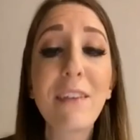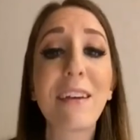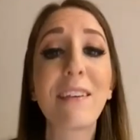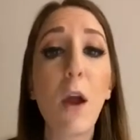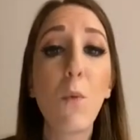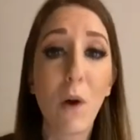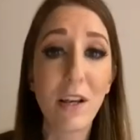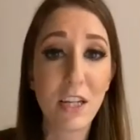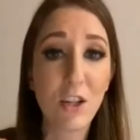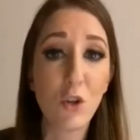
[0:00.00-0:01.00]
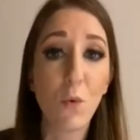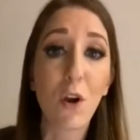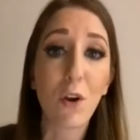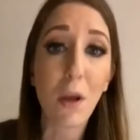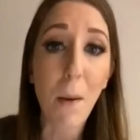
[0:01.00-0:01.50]
because I wanted to
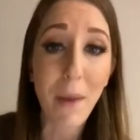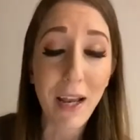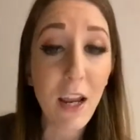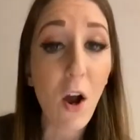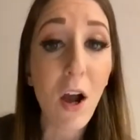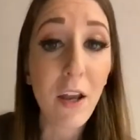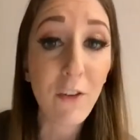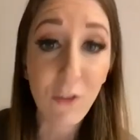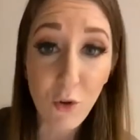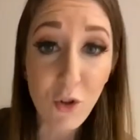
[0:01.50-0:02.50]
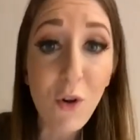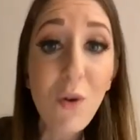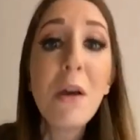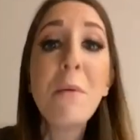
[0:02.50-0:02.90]
earn money on social.